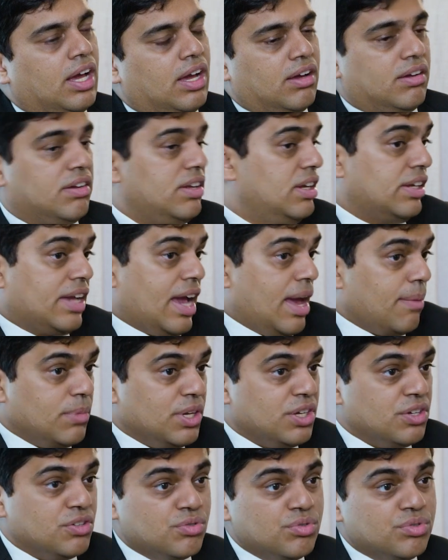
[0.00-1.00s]
it can be
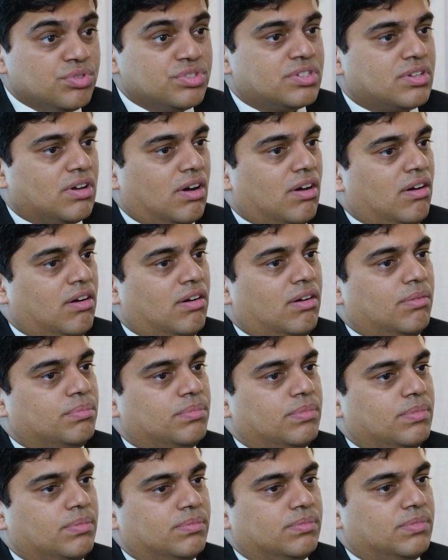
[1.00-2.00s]
used
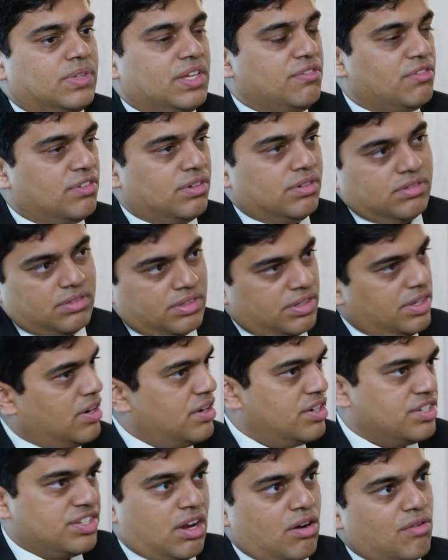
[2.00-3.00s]
even
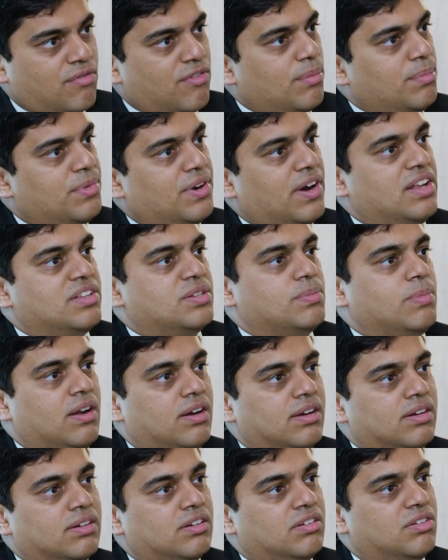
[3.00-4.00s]
years out from
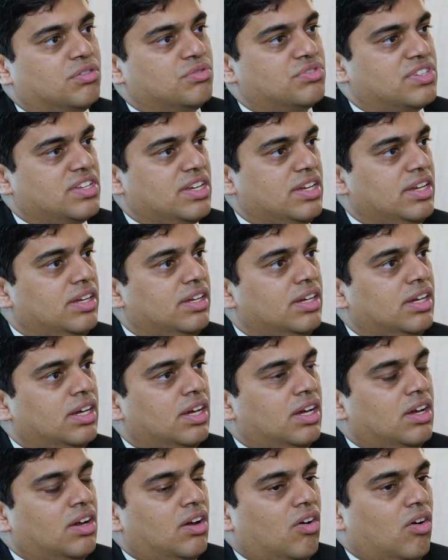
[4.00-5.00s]
transplant to see,
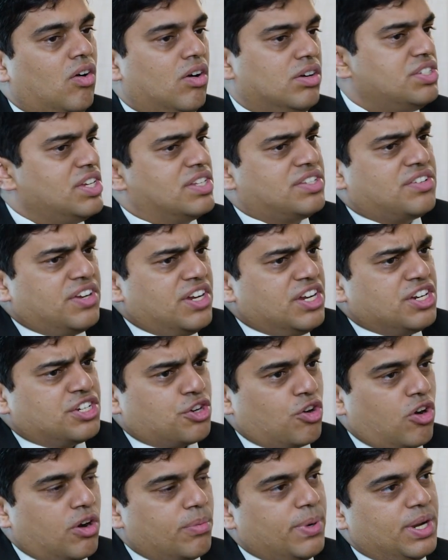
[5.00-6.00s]
or just
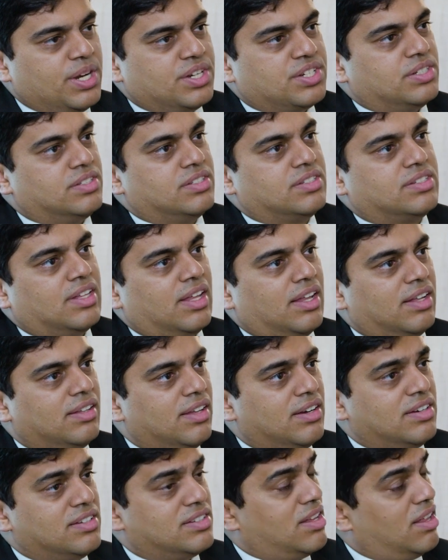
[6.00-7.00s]
reassure patients that
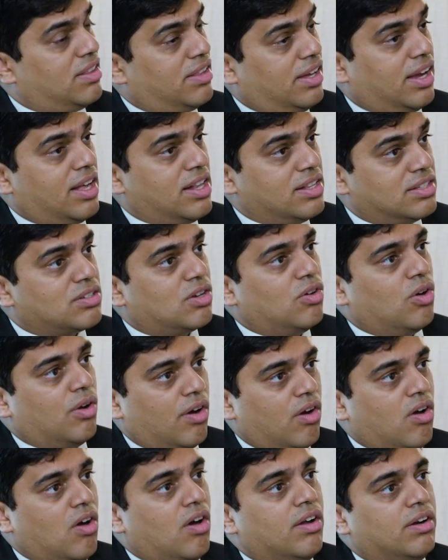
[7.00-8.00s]
there is nothing else
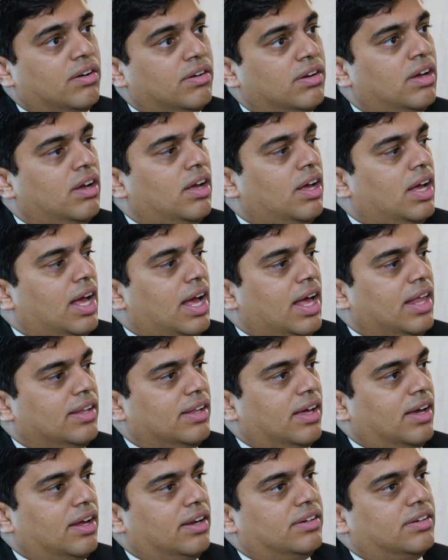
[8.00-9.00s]
going on, and
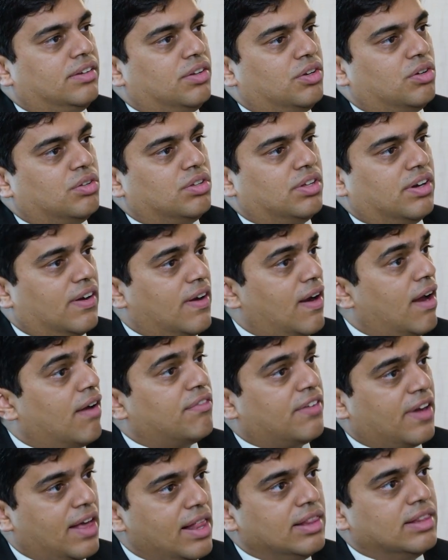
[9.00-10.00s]
that the
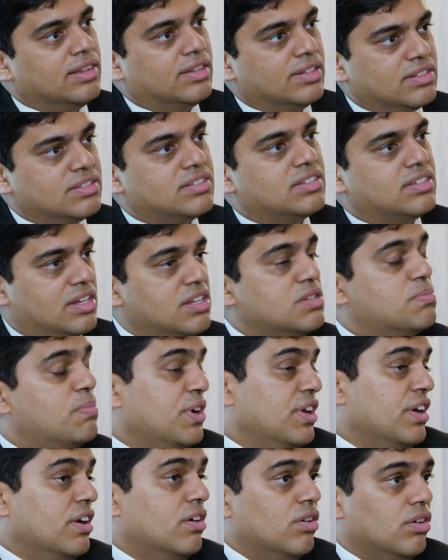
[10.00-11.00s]
graft health is
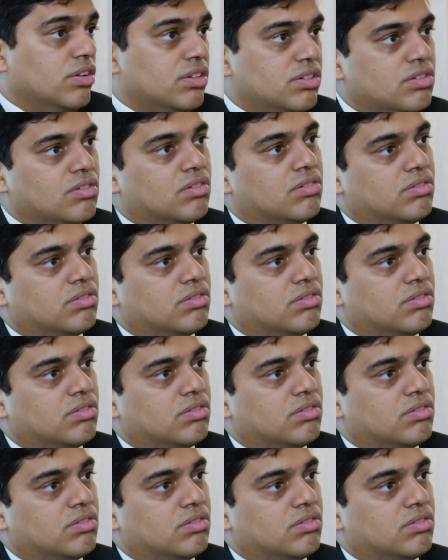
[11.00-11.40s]
pretty good. So